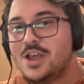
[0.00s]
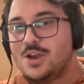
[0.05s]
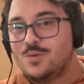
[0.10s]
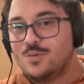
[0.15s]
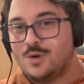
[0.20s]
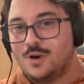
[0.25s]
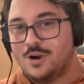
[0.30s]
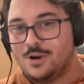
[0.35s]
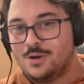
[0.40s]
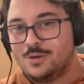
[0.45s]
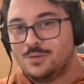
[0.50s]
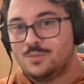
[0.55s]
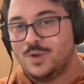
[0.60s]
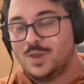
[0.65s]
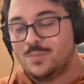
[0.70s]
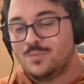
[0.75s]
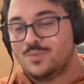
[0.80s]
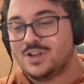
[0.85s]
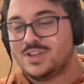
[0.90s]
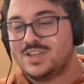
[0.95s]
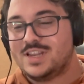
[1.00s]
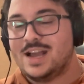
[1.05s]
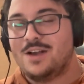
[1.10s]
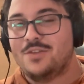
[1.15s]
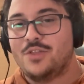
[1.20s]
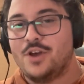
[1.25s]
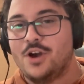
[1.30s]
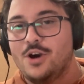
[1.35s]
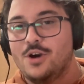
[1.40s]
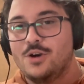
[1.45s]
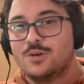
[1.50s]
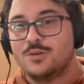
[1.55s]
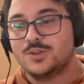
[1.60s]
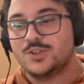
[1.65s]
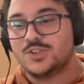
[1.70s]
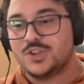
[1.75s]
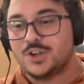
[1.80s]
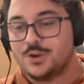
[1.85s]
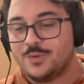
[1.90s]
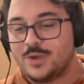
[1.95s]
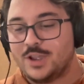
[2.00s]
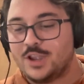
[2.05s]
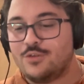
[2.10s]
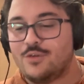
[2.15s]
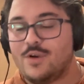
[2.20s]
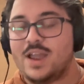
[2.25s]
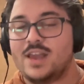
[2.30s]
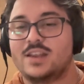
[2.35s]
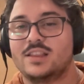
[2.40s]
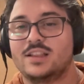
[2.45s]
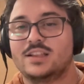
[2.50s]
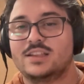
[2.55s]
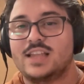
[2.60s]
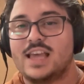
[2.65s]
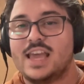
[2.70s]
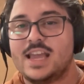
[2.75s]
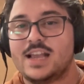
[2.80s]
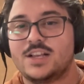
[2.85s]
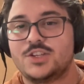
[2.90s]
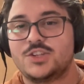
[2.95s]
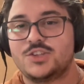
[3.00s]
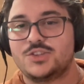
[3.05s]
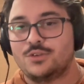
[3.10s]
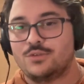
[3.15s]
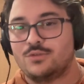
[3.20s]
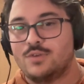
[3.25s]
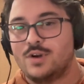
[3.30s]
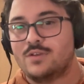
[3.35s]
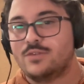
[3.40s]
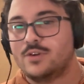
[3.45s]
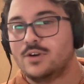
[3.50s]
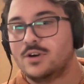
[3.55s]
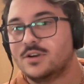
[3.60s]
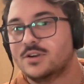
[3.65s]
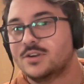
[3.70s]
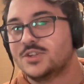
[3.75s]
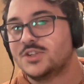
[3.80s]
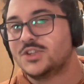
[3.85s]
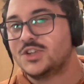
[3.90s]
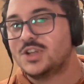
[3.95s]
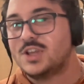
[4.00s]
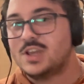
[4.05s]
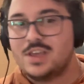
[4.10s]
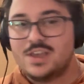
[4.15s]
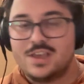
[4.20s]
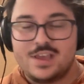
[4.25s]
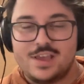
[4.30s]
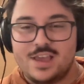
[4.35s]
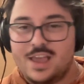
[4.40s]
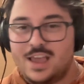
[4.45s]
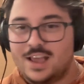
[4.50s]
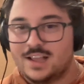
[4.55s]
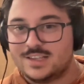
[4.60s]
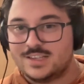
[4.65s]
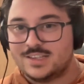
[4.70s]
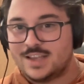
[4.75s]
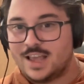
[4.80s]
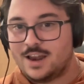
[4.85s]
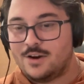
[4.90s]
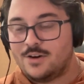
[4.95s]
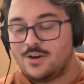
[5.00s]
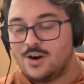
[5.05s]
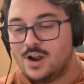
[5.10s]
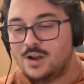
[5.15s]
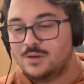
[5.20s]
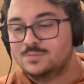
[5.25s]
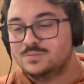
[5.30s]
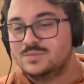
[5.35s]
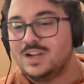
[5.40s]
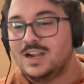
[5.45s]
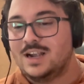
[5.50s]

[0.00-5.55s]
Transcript: where we put down the hose and we created the lakes, the rivers, etc.